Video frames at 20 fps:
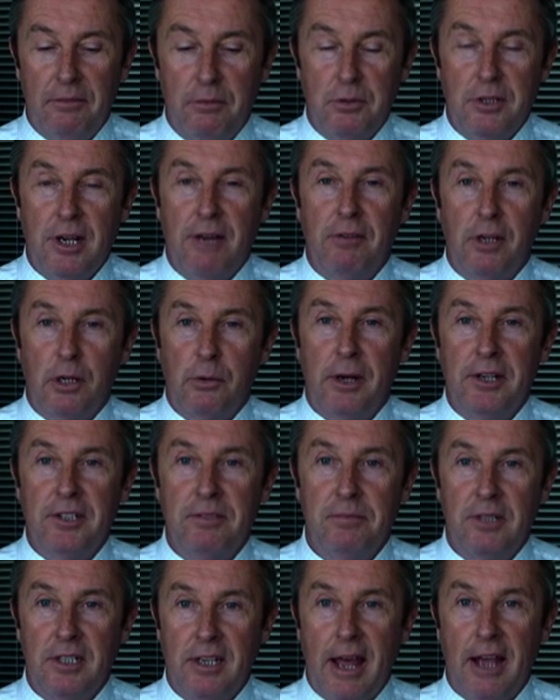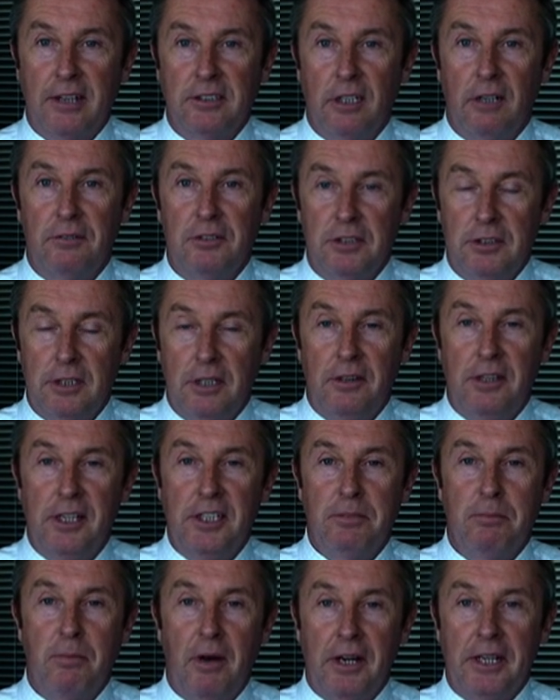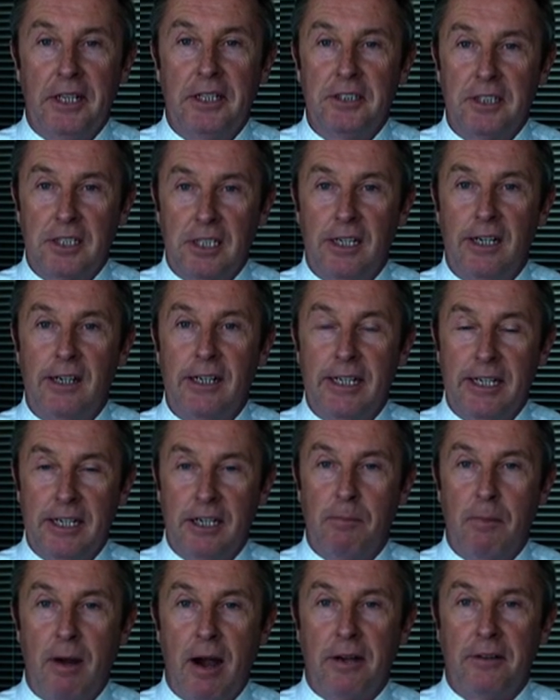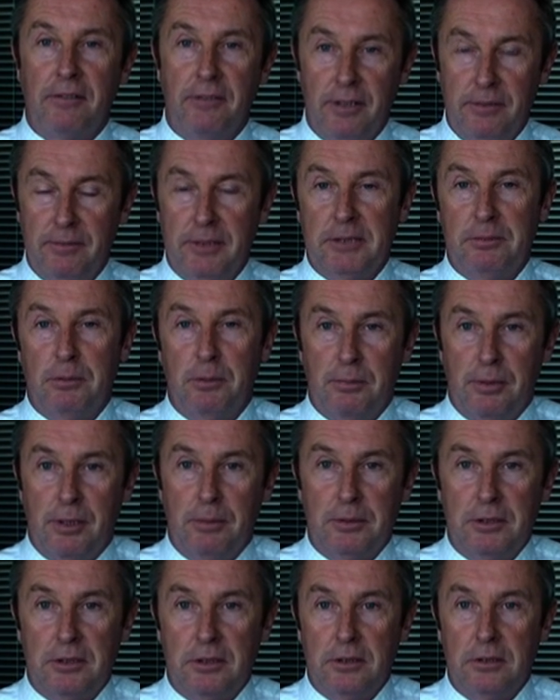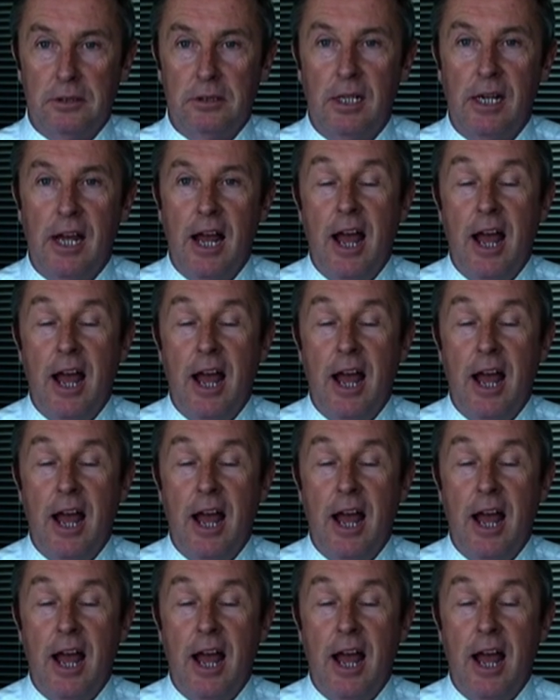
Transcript: there was ever a question to the tax office that this money is clearly earmarked for investment purposes.